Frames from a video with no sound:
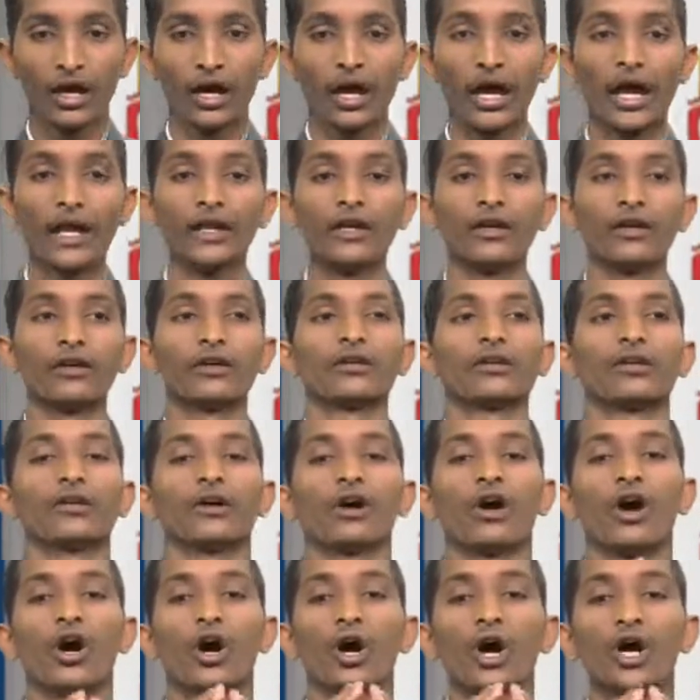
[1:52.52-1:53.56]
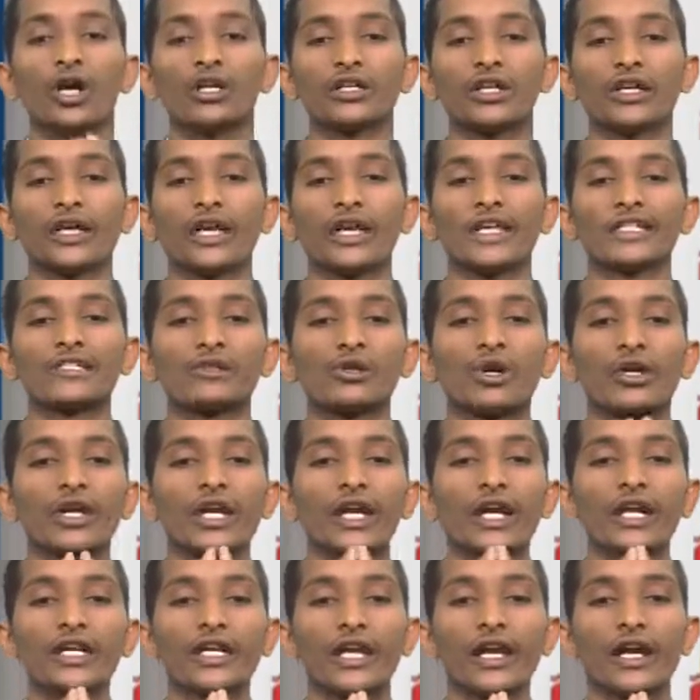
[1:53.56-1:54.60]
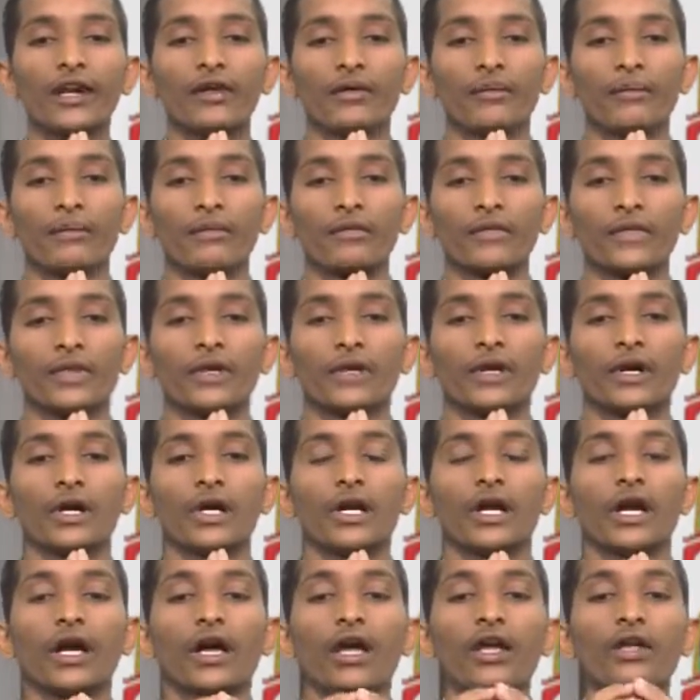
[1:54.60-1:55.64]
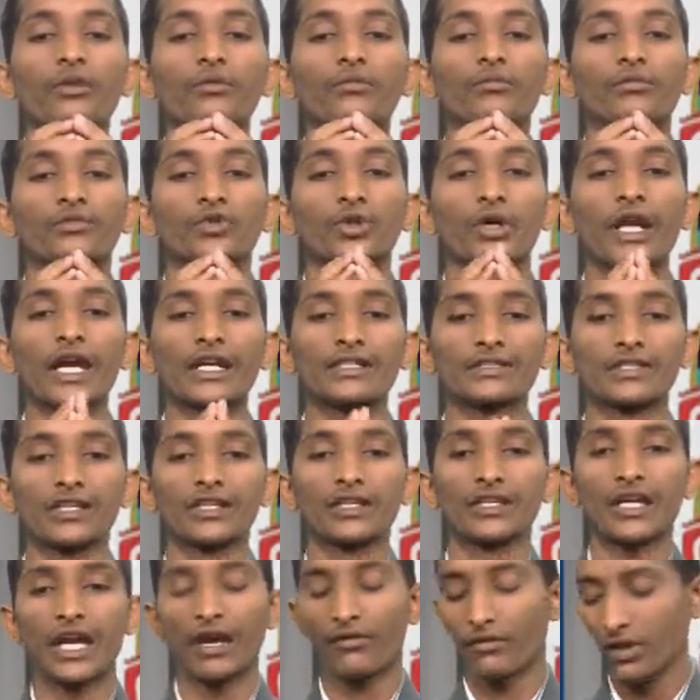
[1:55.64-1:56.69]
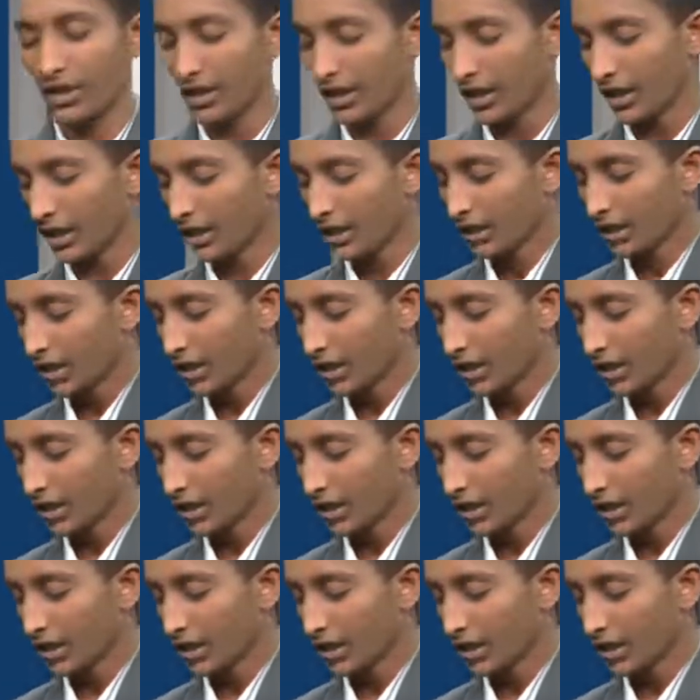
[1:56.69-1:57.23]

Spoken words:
And heart is located in thoracic cavity.